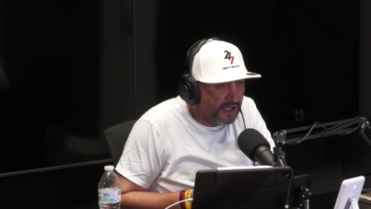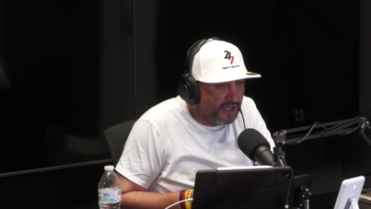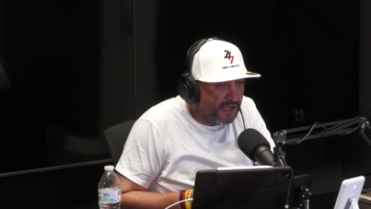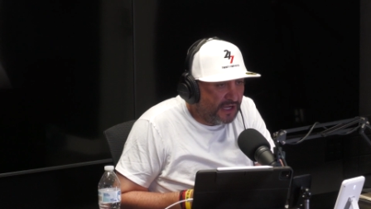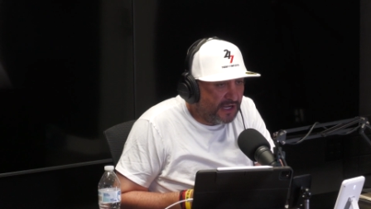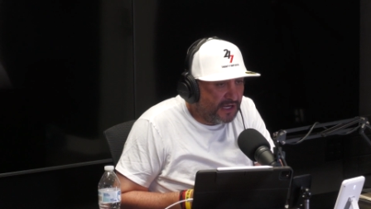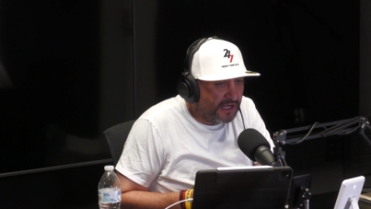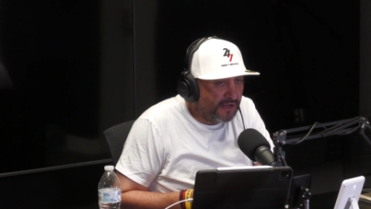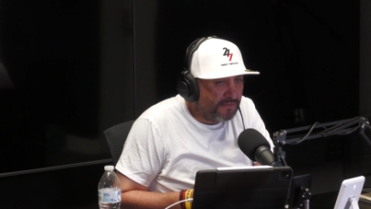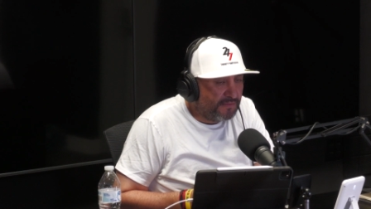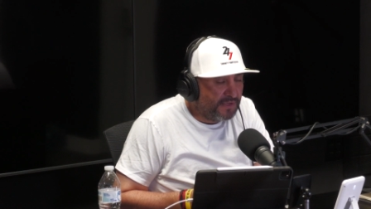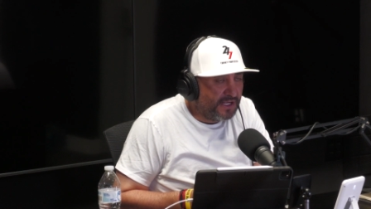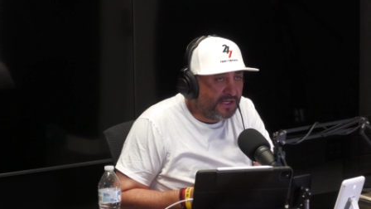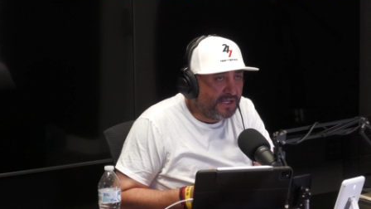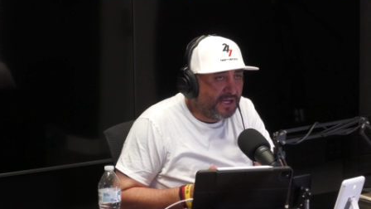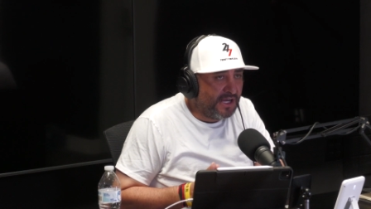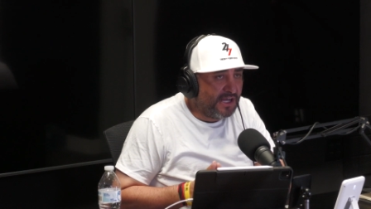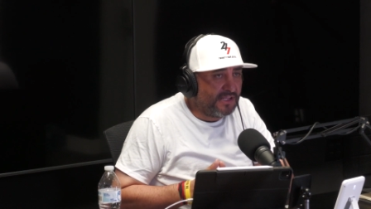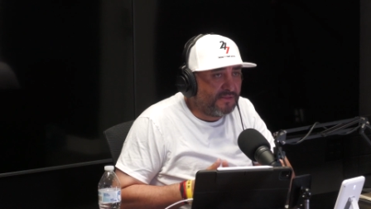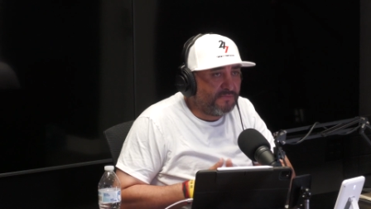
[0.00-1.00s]
And I'm like,
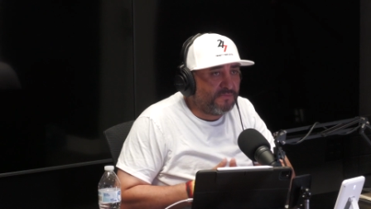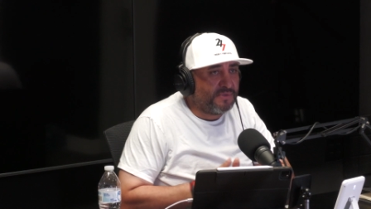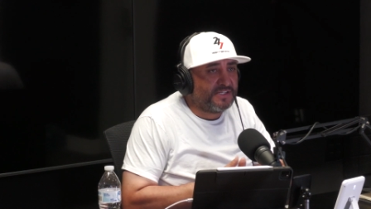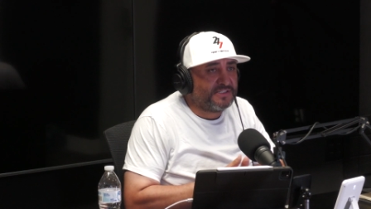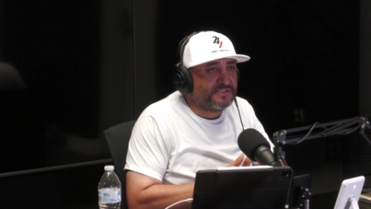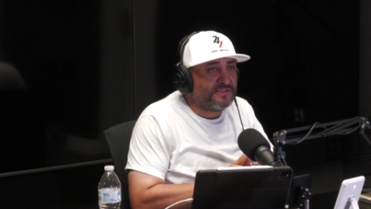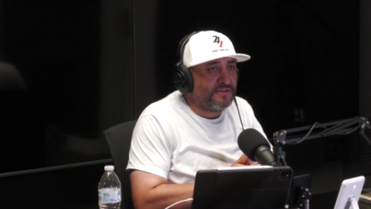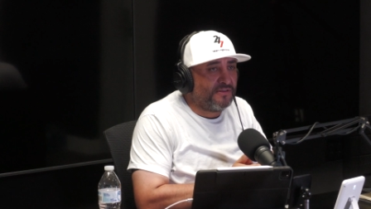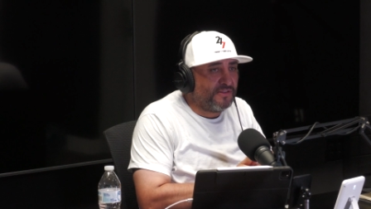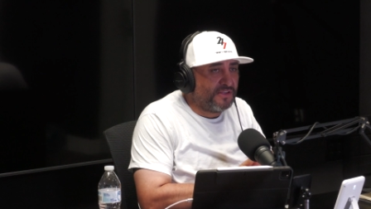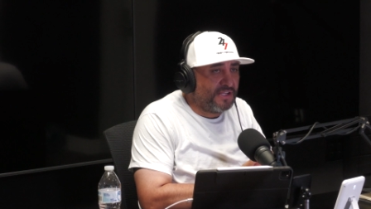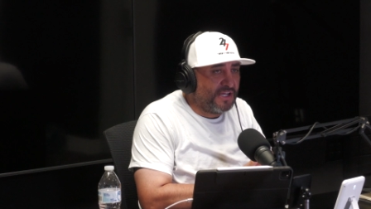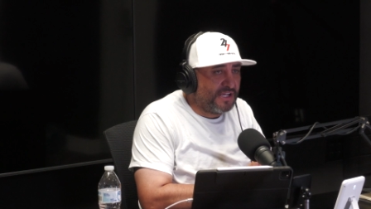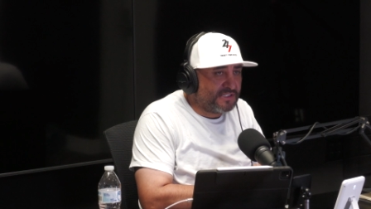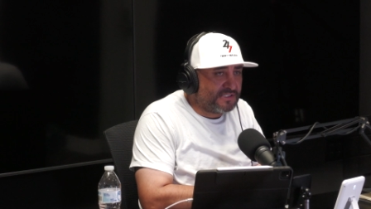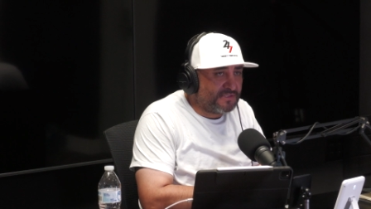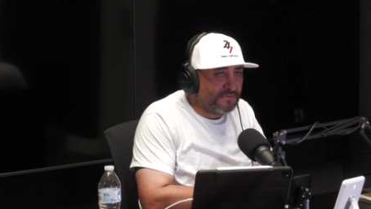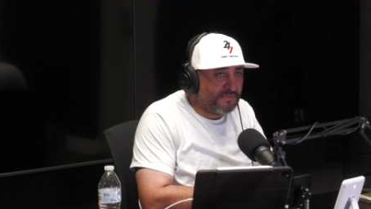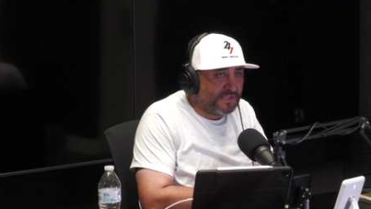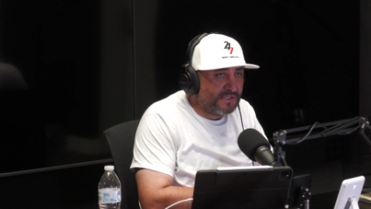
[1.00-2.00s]
God, please don't
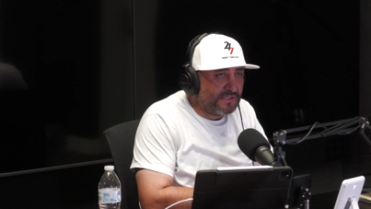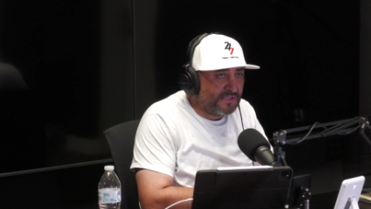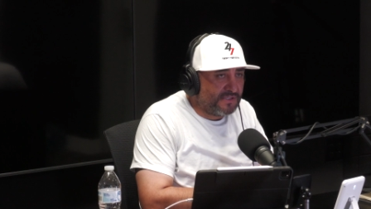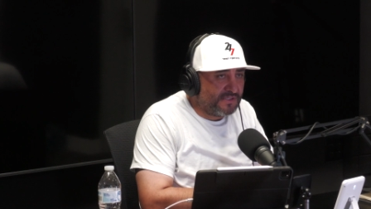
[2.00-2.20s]
test me.